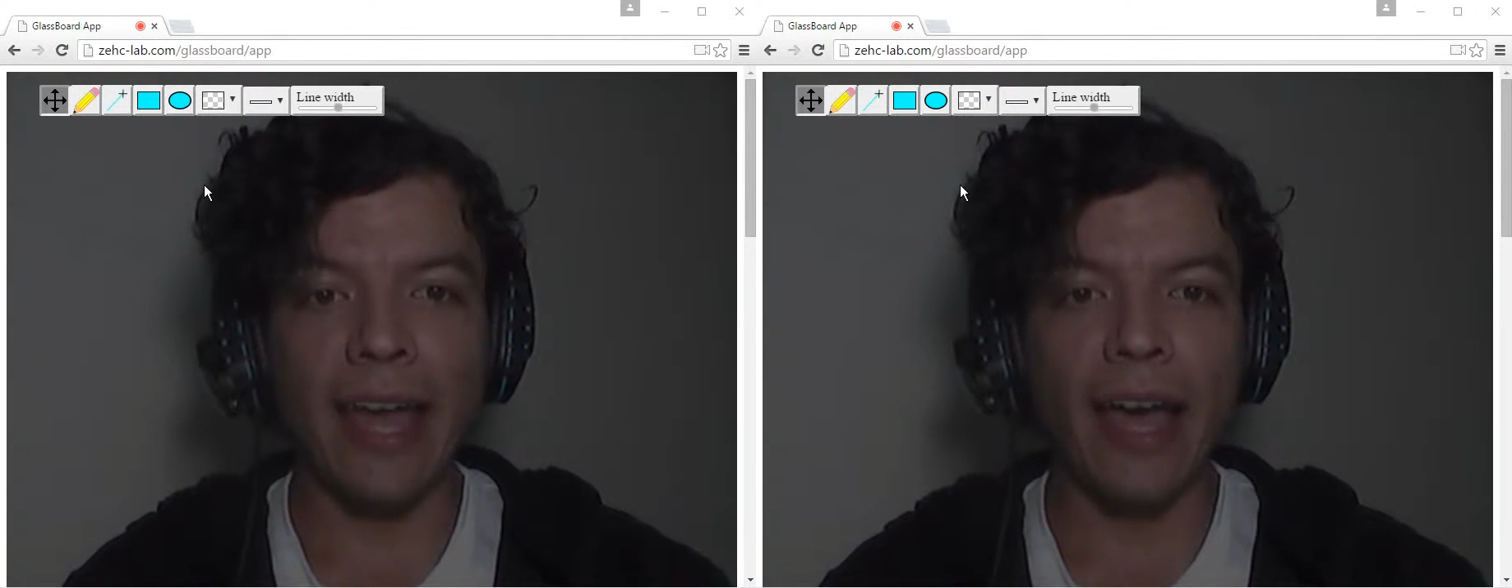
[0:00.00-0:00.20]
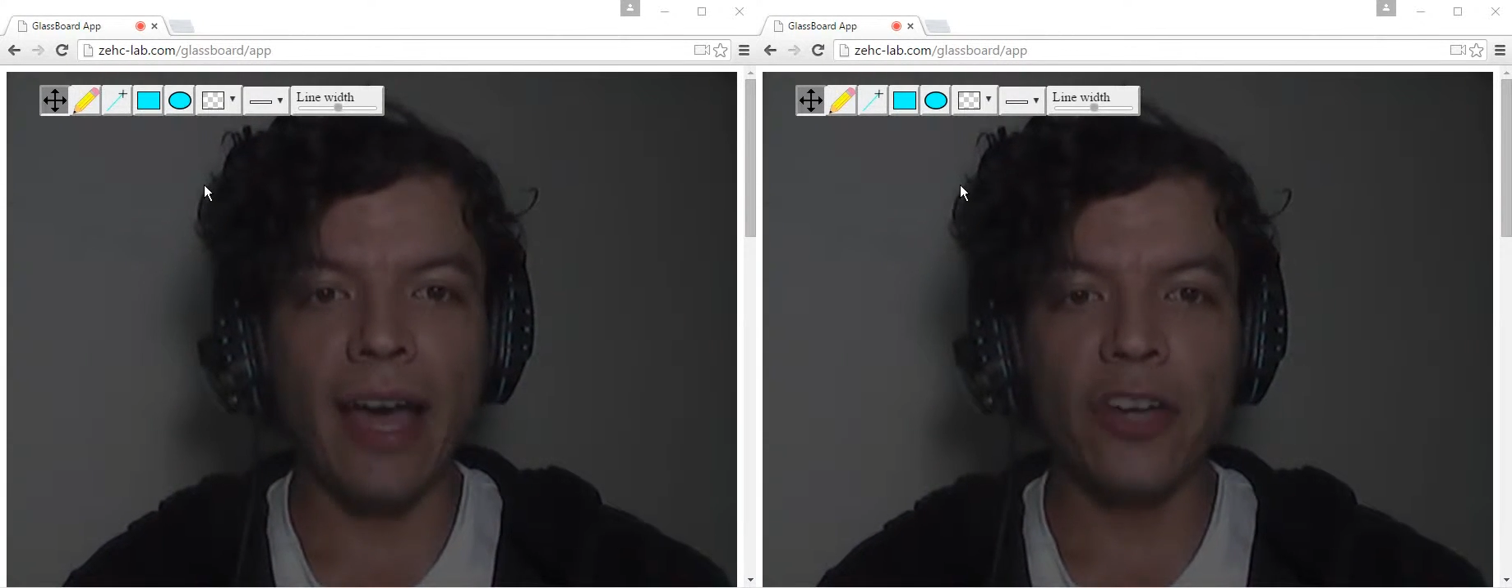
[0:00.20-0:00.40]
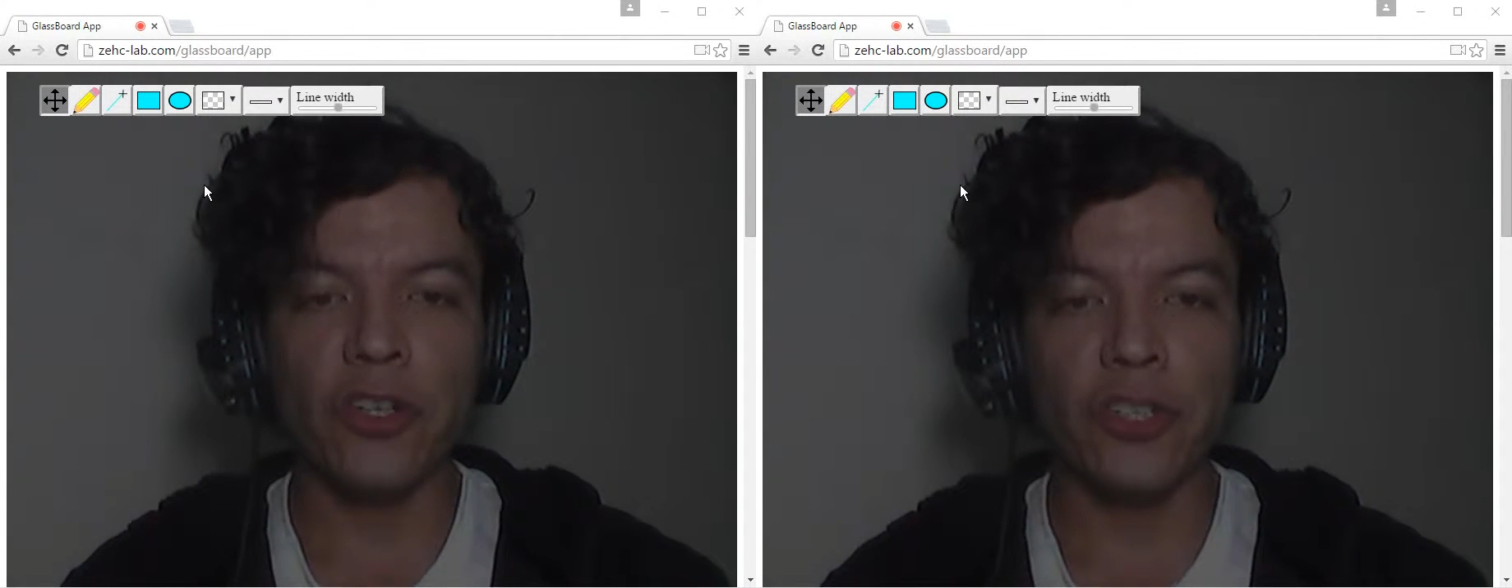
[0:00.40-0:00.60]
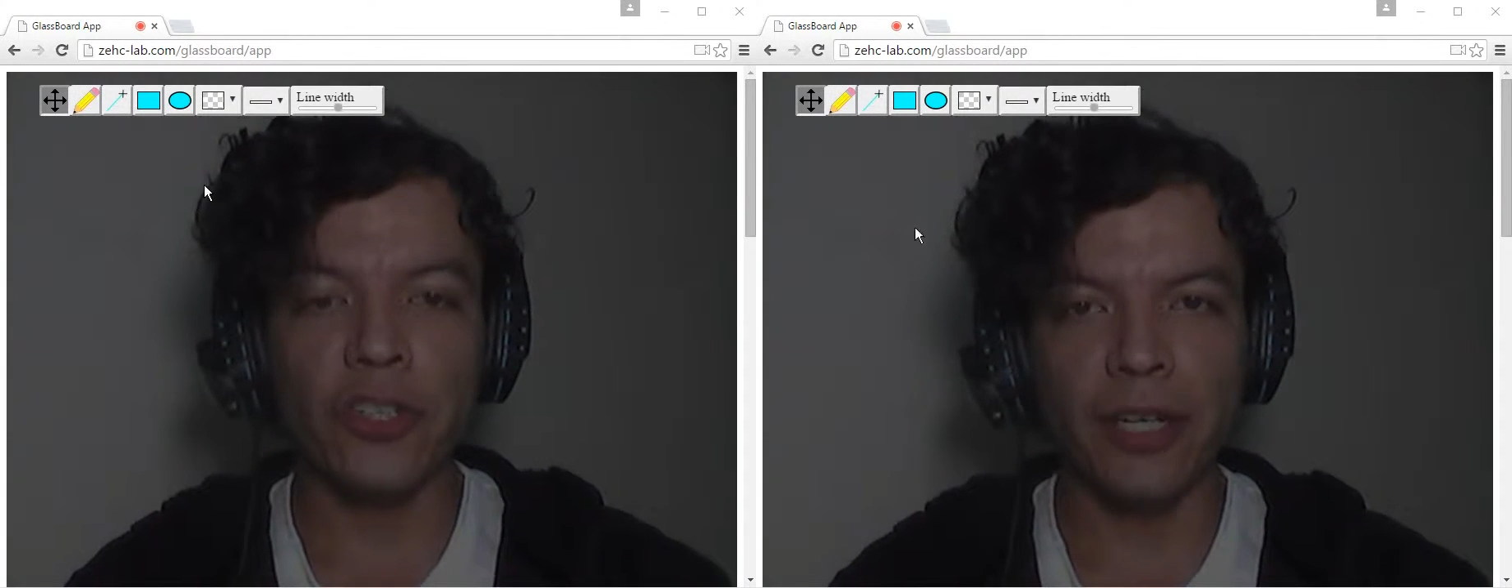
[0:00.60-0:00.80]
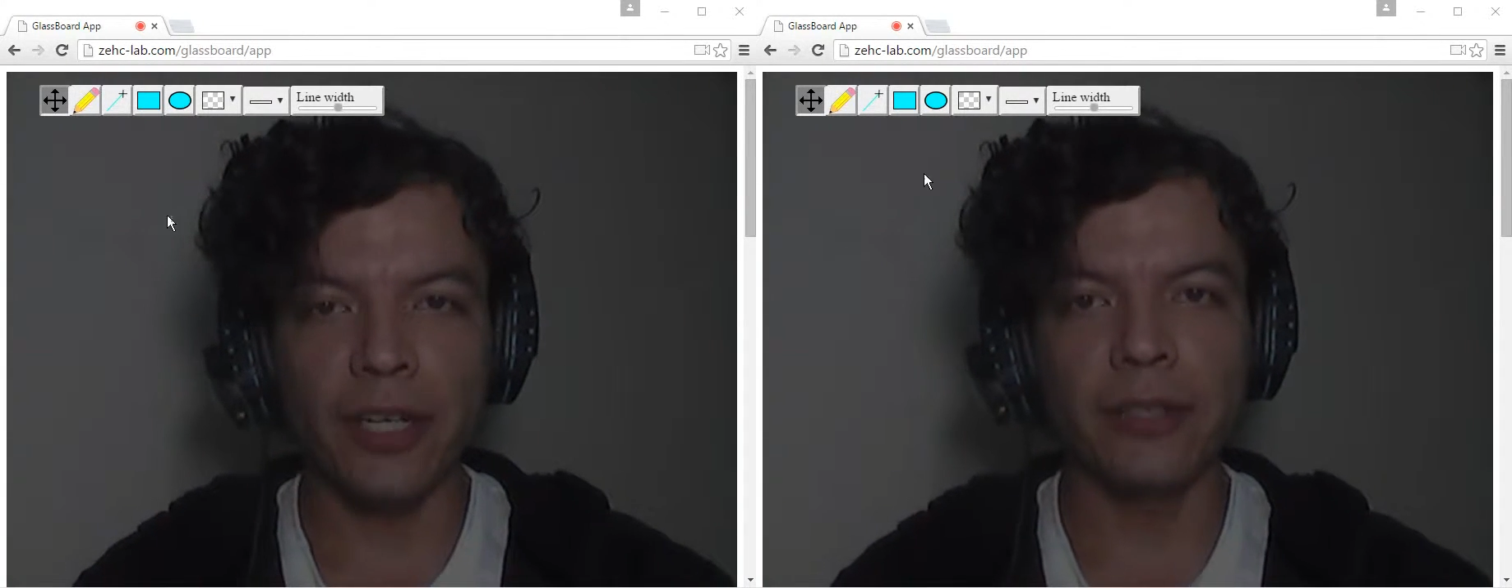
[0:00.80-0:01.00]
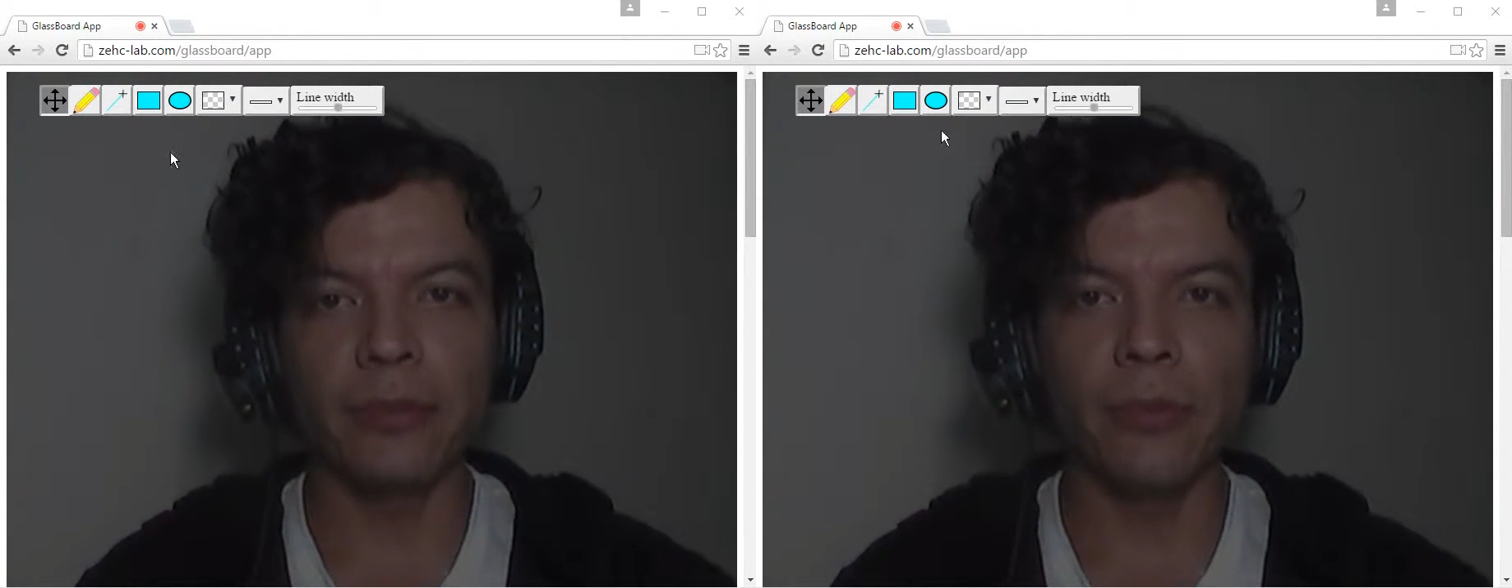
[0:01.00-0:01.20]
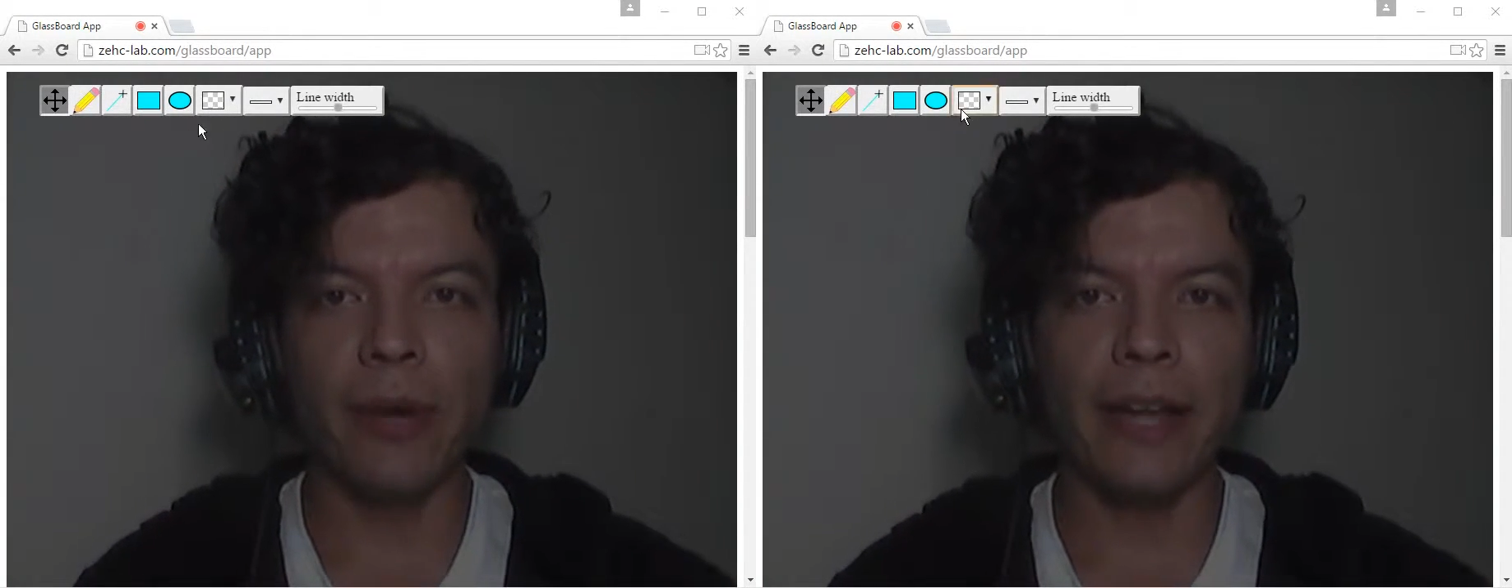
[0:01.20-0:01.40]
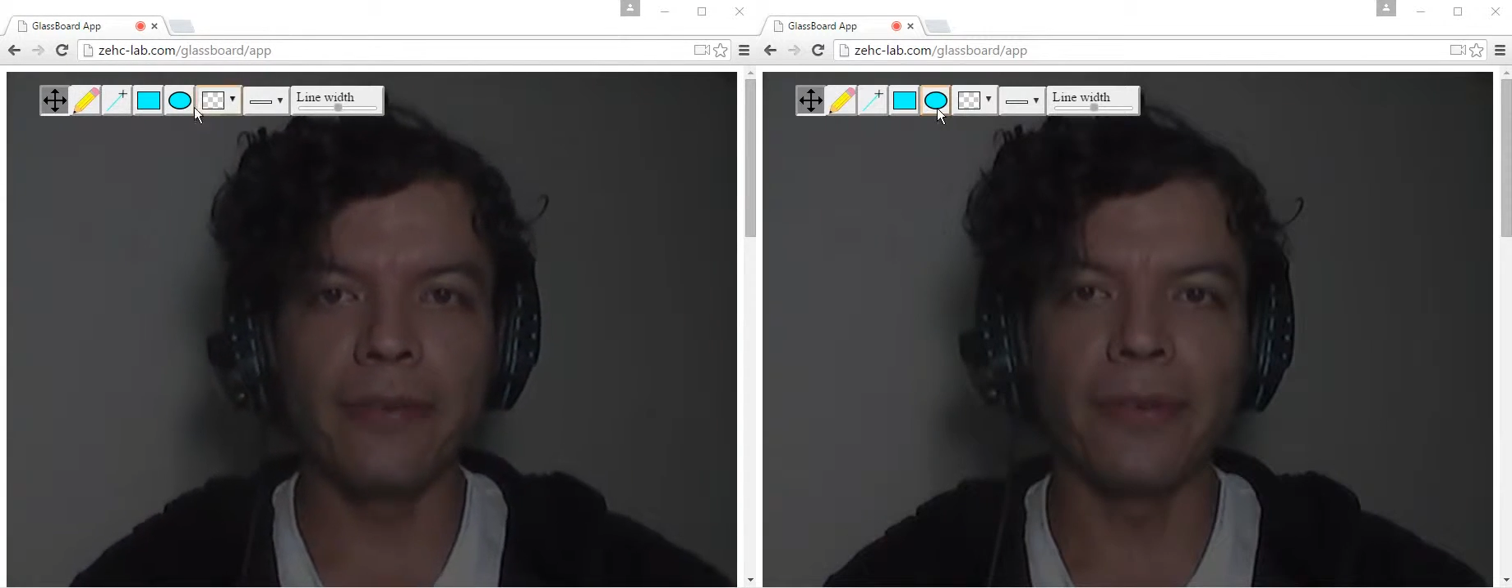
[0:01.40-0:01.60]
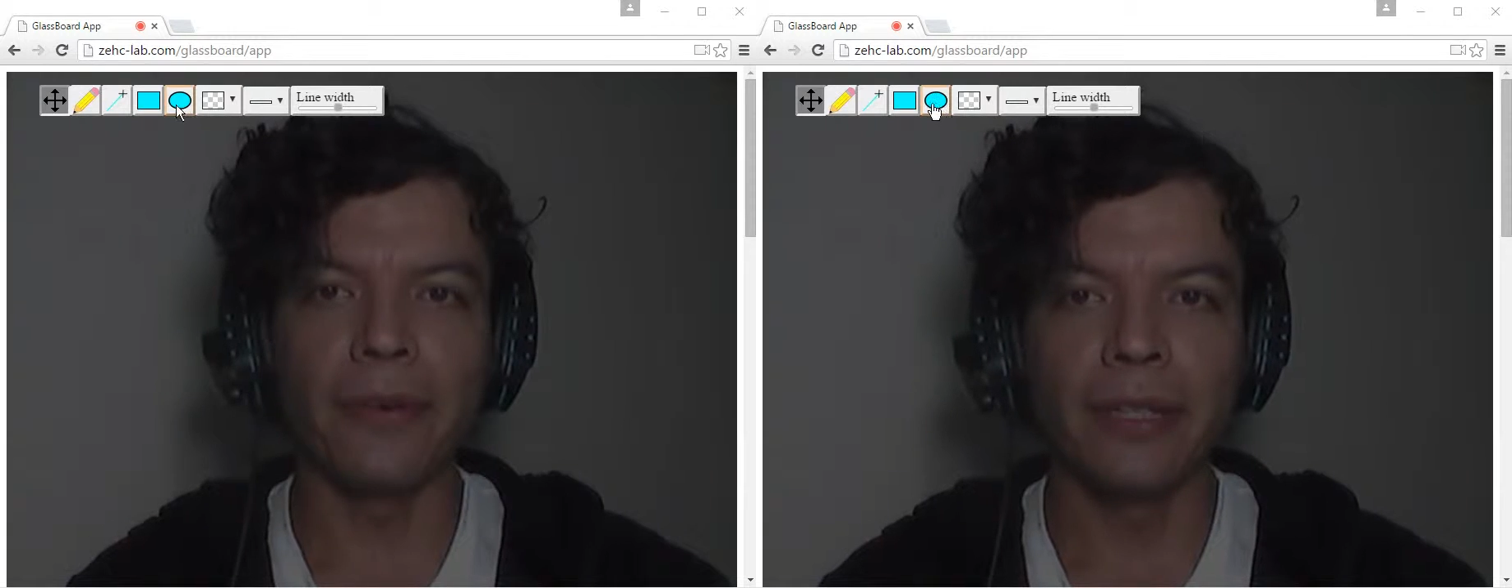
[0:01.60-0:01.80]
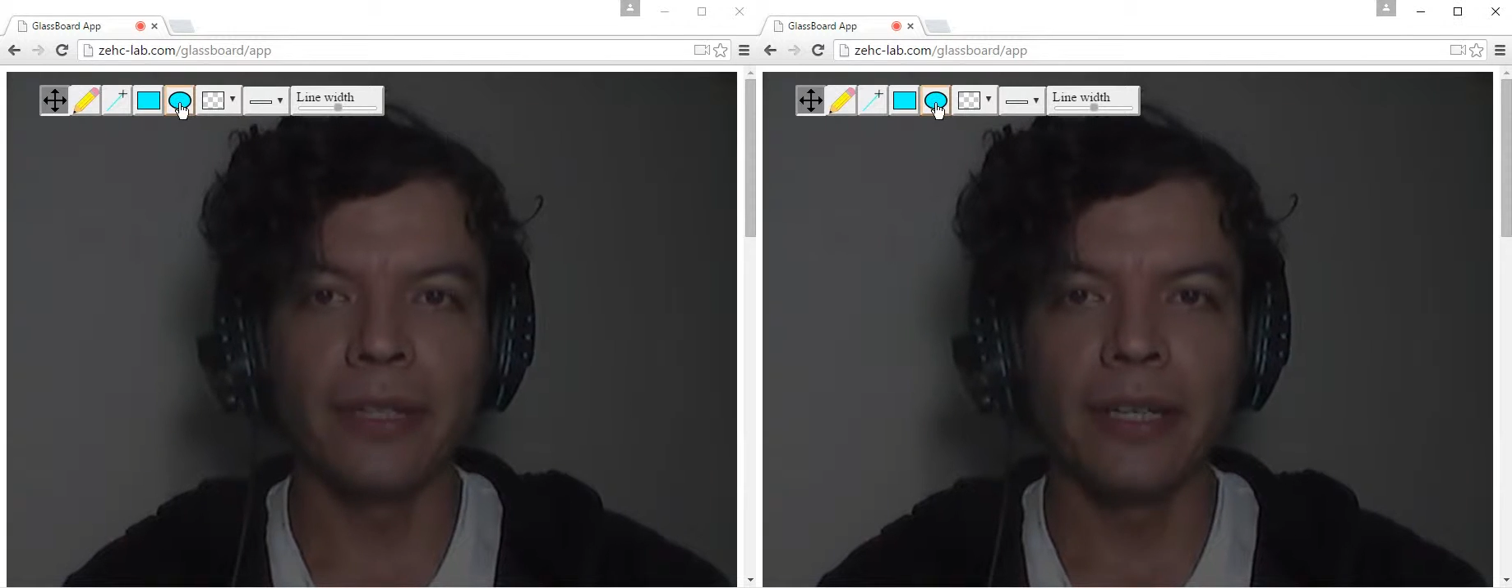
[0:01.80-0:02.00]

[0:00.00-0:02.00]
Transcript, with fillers: a shared whiteboard.